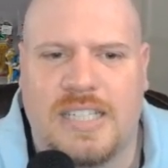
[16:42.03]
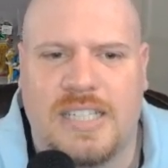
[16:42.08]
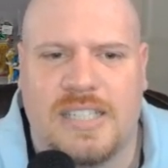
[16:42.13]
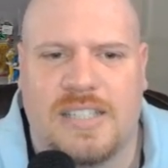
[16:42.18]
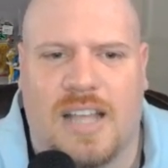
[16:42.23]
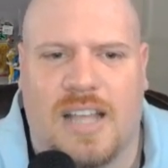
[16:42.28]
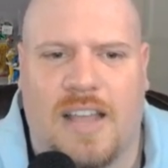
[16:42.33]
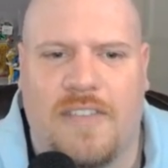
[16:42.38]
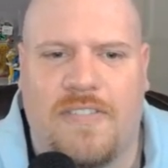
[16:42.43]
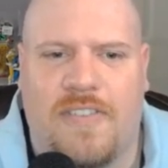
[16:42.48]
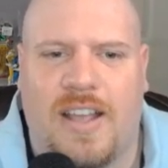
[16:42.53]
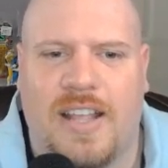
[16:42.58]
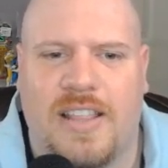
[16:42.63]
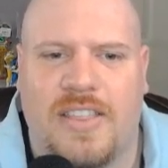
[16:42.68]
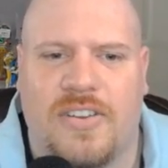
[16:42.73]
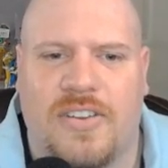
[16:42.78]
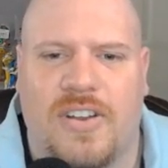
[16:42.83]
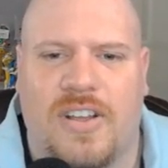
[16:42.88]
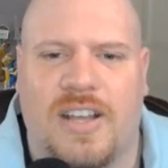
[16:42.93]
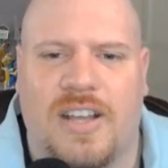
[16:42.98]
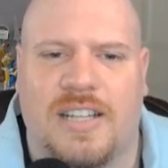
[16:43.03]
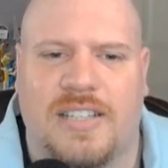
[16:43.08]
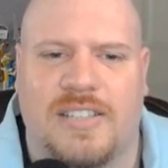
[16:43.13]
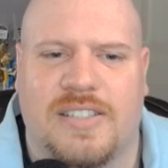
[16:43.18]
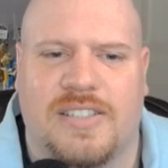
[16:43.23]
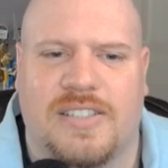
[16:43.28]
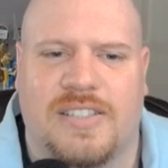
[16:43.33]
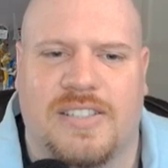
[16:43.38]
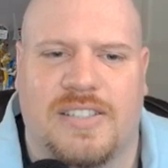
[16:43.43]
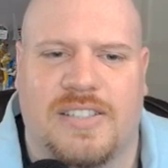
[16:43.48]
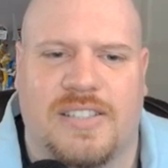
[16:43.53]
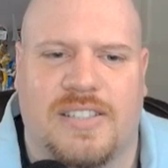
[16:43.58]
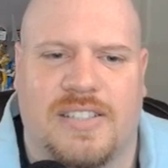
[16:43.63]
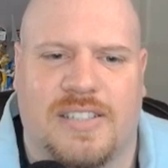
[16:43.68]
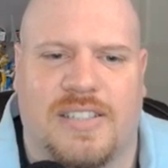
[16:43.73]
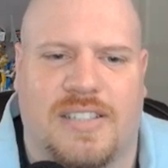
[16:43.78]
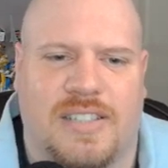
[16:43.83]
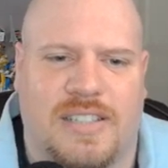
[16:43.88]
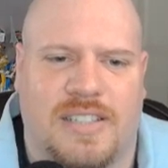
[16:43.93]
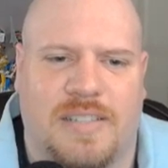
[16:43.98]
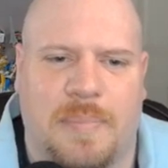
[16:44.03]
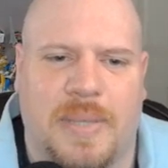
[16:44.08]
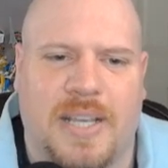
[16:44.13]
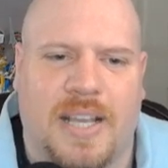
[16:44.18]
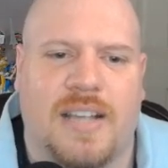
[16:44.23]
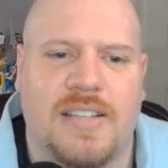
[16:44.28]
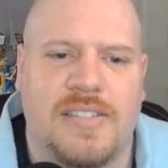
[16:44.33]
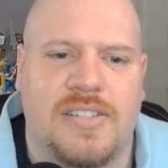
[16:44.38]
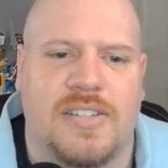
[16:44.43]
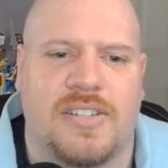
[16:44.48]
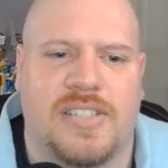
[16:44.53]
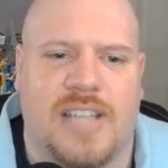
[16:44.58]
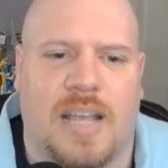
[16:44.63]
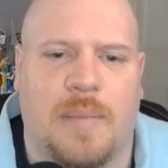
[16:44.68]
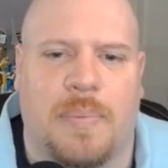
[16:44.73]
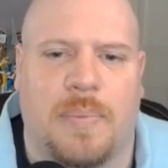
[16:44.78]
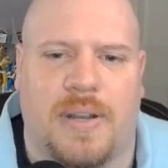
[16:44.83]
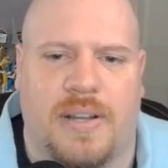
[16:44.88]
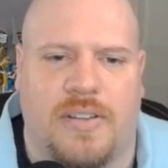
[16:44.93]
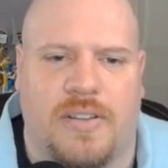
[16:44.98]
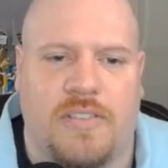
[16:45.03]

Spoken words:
I find they're not, because they're separate.